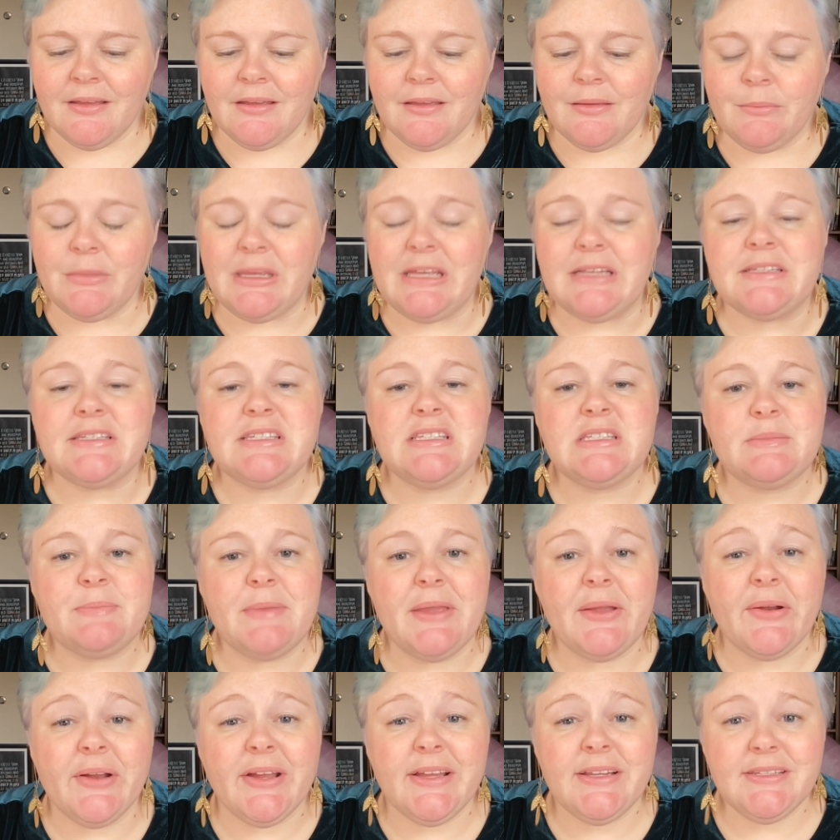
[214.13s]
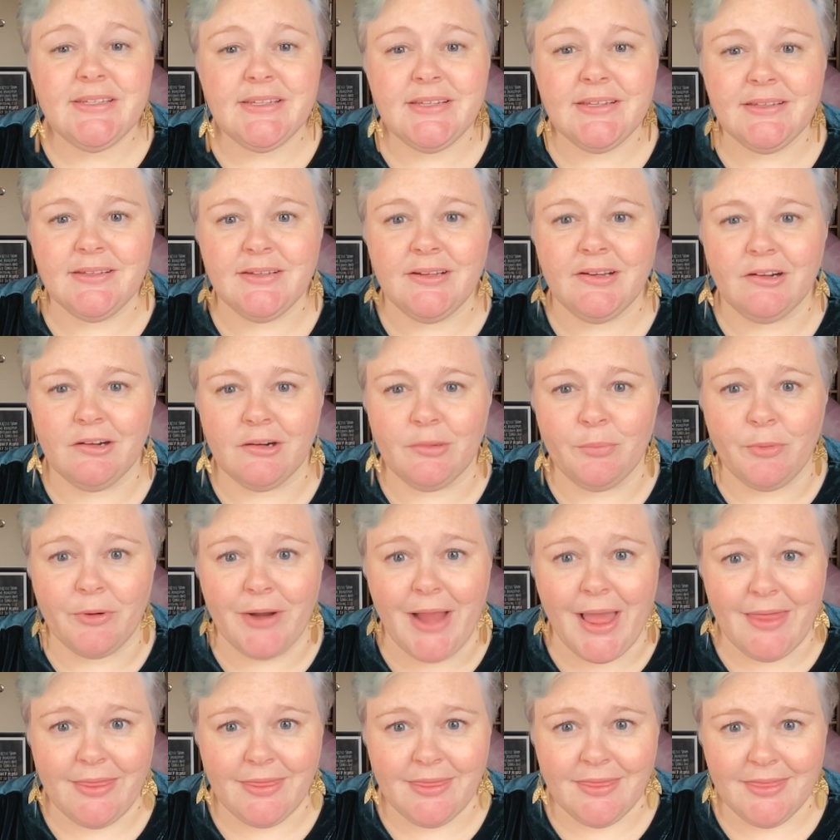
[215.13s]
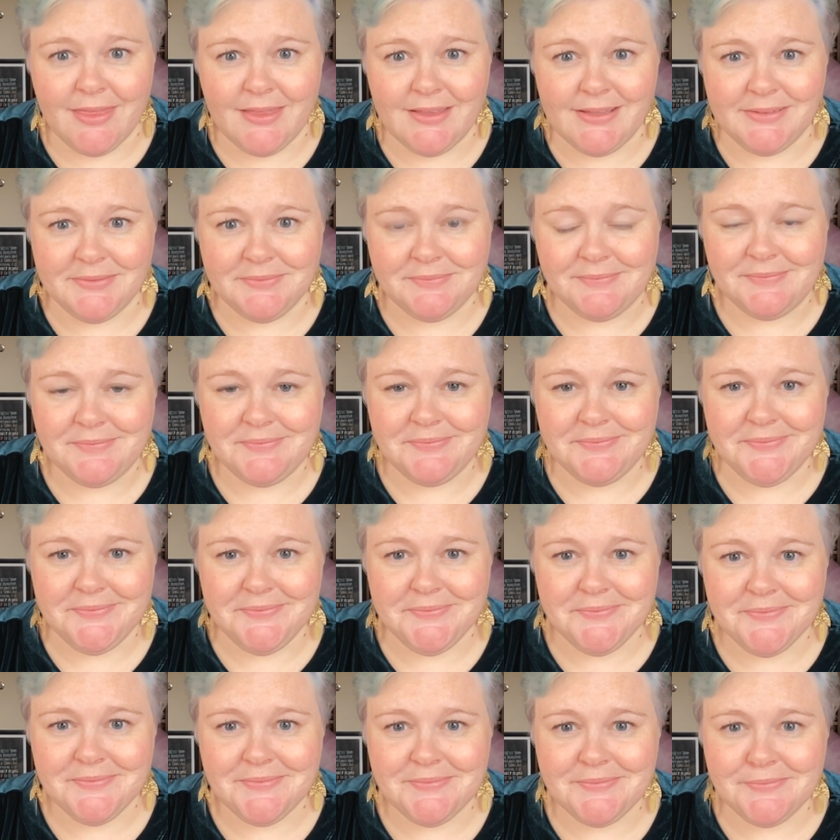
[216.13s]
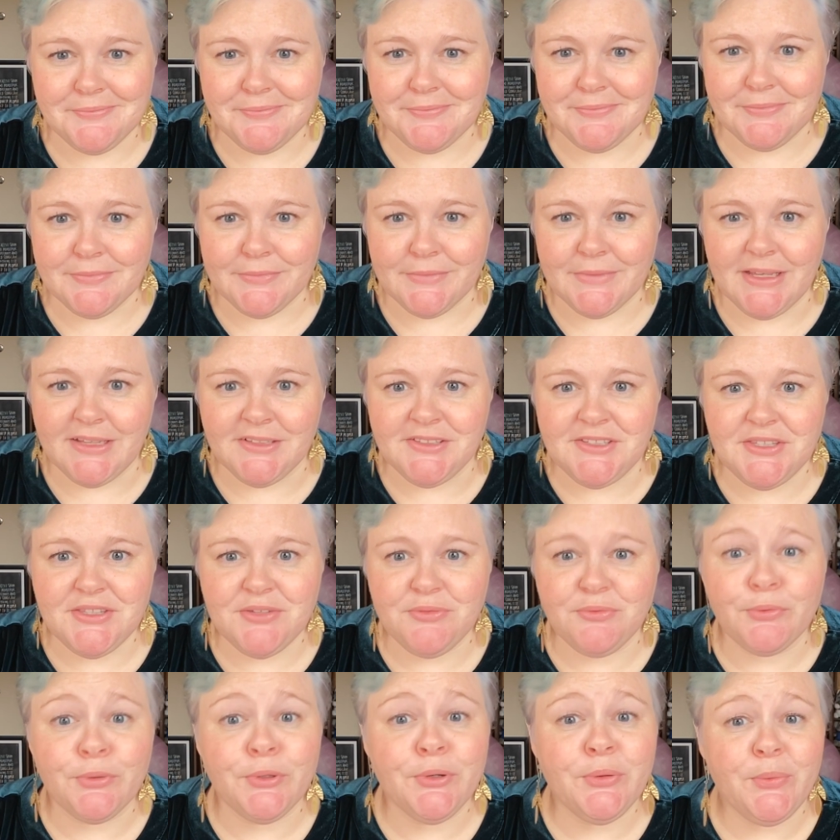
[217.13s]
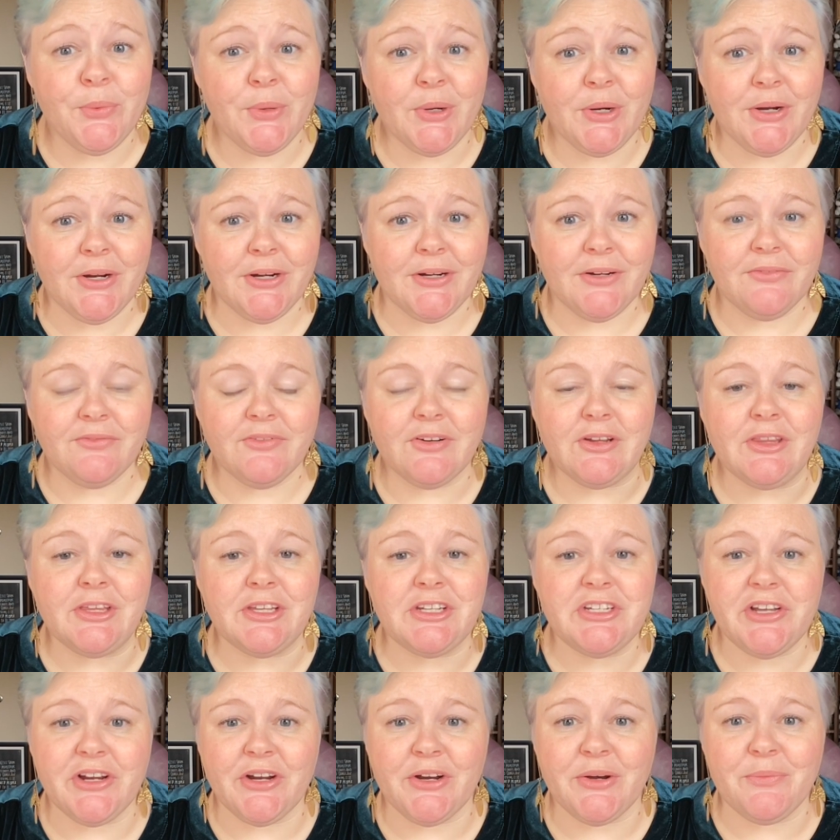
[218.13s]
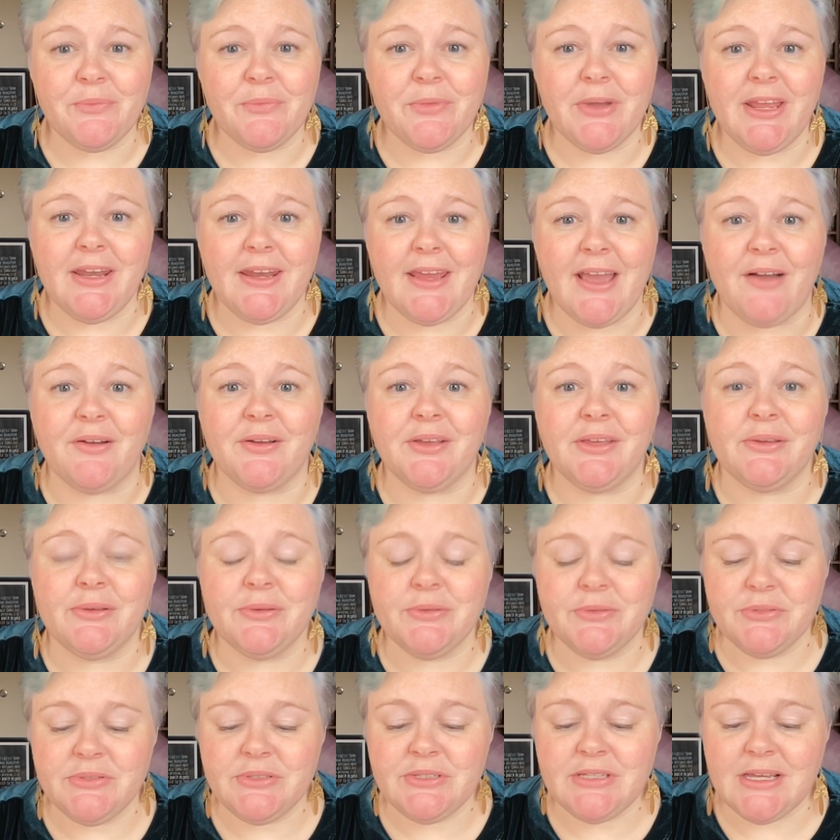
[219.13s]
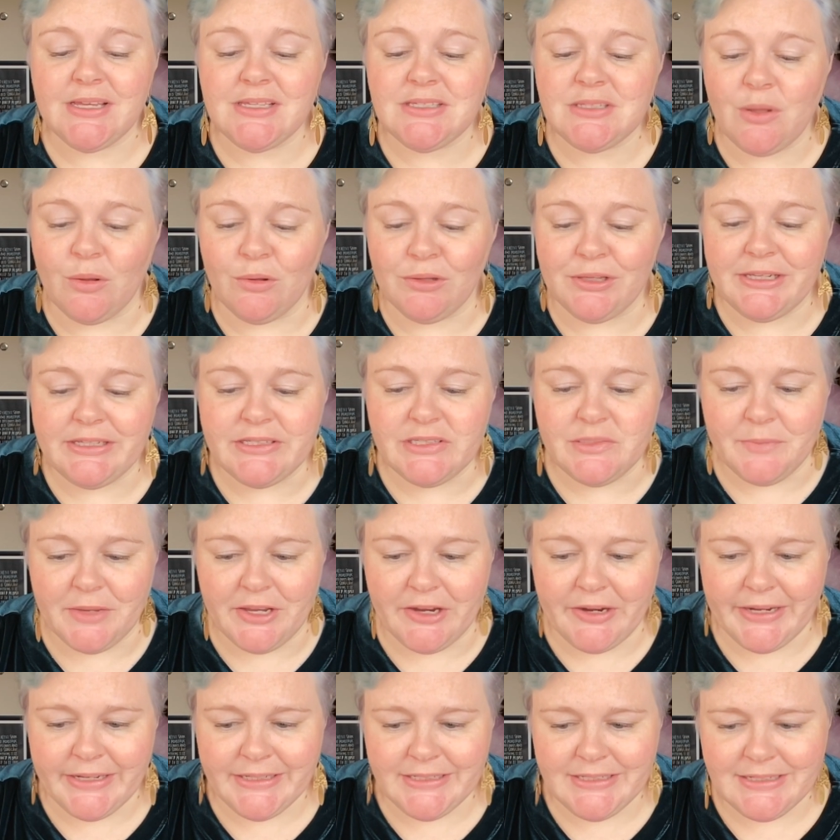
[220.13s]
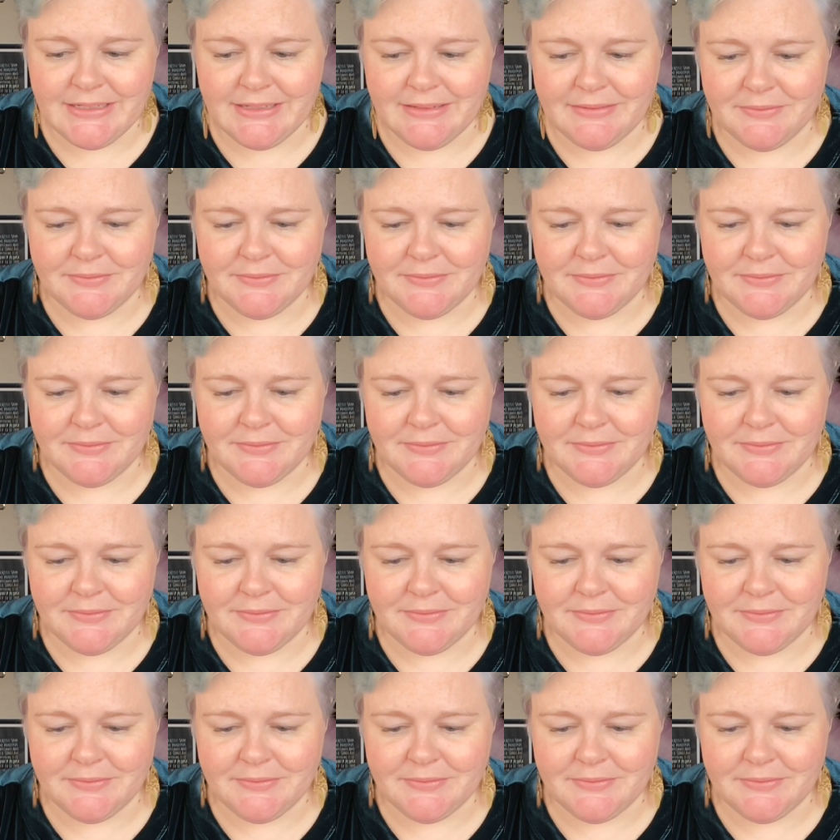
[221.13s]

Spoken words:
It means spirit or breath. It's the root word for the term we now use as Holy Spirit.